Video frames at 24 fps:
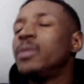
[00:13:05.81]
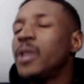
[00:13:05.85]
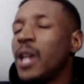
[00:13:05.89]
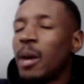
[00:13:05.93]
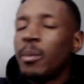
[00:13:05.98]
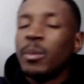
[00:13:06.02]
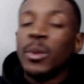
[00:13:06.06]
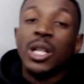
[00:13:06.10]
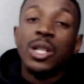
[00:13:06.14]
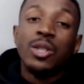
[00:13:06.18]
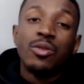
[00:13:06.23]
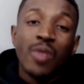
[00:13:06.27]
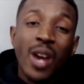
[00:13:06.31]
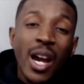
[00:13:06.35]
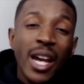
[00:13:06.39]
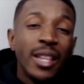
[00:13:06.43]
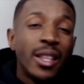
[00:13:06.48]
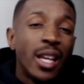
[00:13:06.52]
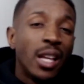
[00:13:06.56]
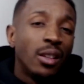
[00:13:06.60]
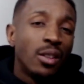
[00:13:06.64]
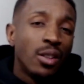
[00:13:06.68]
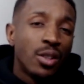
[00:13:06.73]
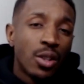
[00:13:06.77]
Yep, that's right.
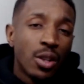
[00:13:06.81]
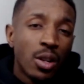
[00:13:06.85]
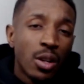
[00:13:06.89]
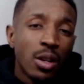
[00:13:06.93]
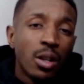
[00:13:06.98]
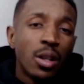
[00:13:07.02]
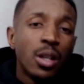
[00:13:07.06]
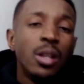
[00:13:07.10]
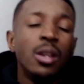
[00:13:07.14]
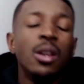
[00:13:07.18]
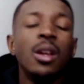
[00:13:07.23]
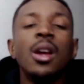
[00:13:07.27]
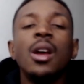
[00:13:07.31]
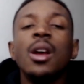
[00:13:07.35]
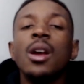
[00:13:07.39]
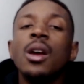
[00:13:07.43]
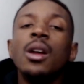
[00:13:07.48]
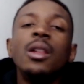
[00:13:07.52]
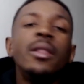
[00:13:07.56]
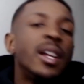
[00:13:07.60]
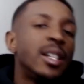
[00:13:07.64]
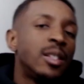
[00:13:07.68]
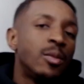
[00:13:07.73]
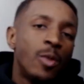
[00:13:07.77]
That looks good.
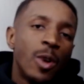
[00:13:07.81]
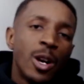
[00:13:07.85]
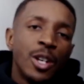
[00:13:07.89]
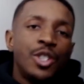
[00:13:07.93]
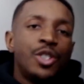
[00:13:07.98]
That's where